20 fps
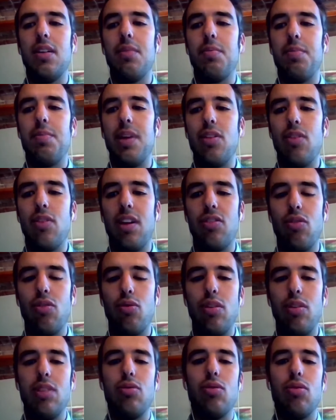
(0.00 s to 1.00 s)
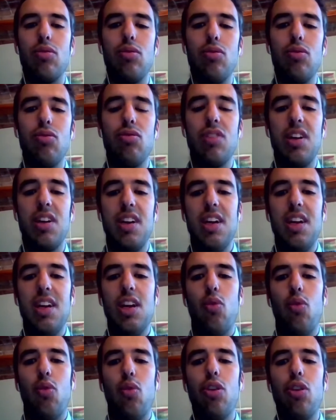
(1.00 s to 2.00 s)
Pedro has already introduced.
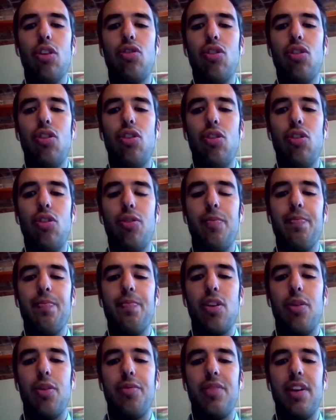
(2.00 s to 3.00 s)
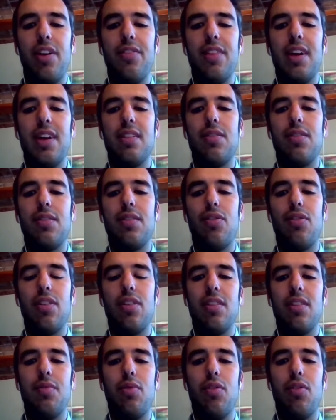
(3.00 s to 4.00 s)
We also observe that, for
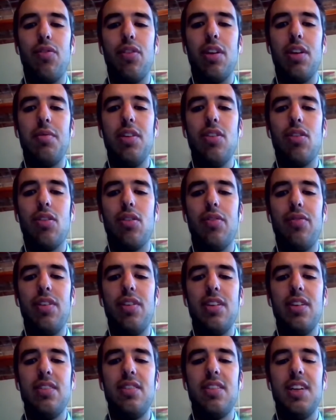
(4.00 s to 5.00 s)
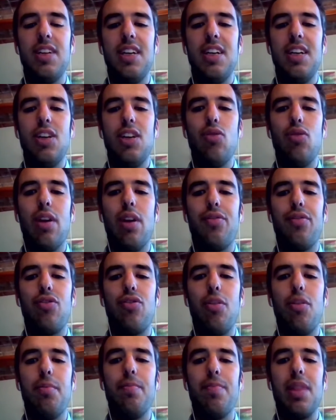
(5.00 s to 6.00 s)
example, for a video conference, you have
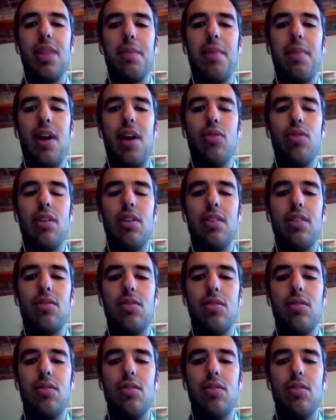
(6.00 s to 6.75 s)
some boundaries.